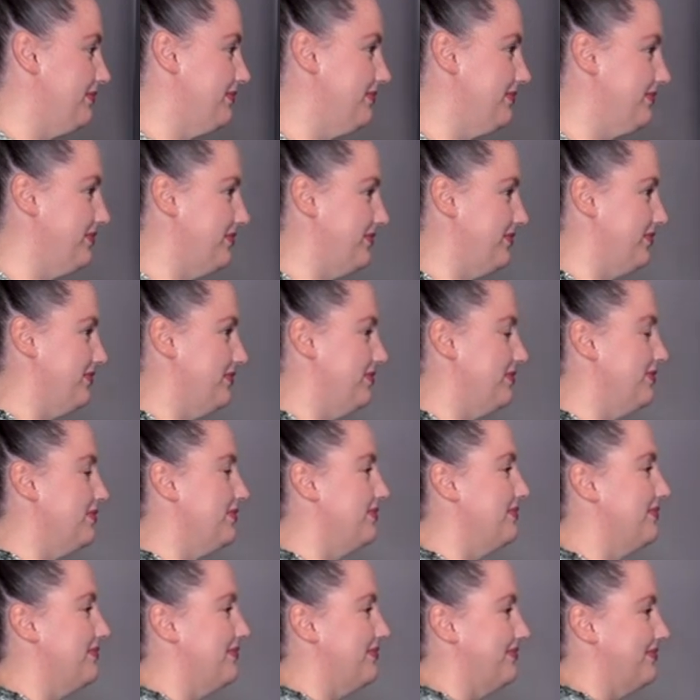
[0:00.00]

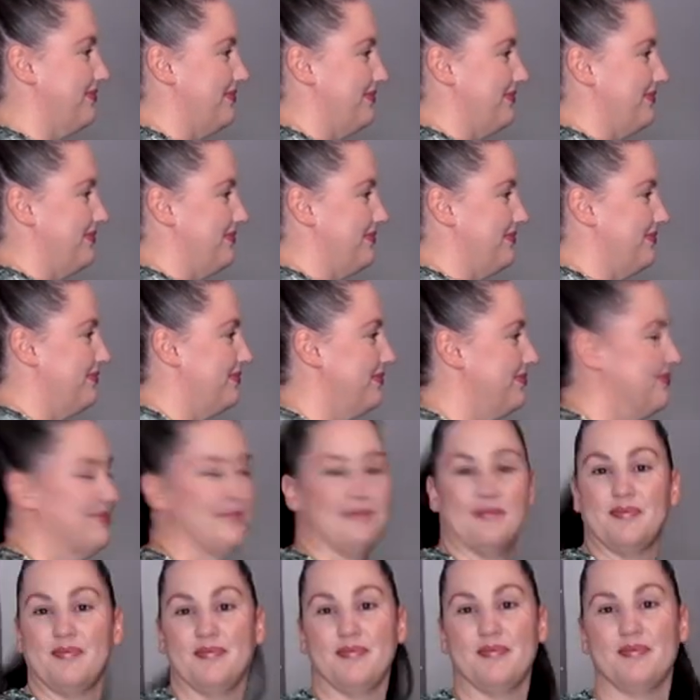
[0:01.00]

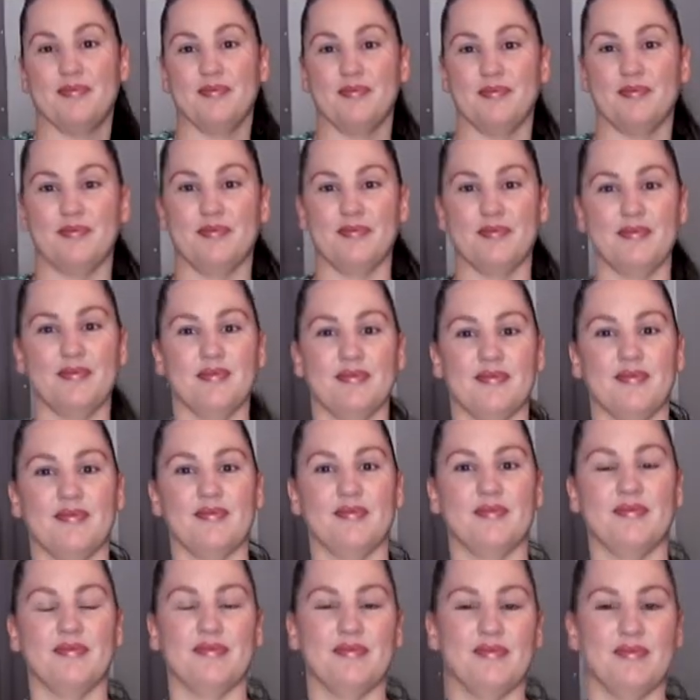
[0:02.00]

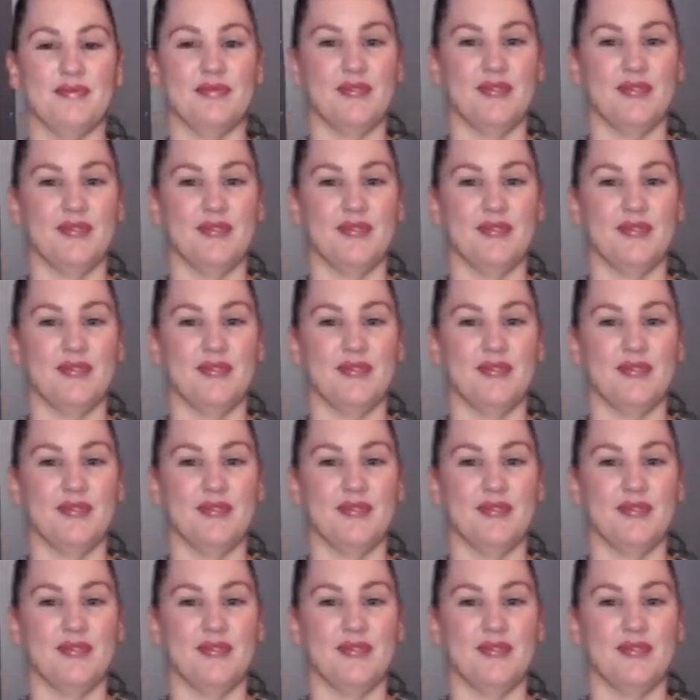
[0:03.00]
[no speech]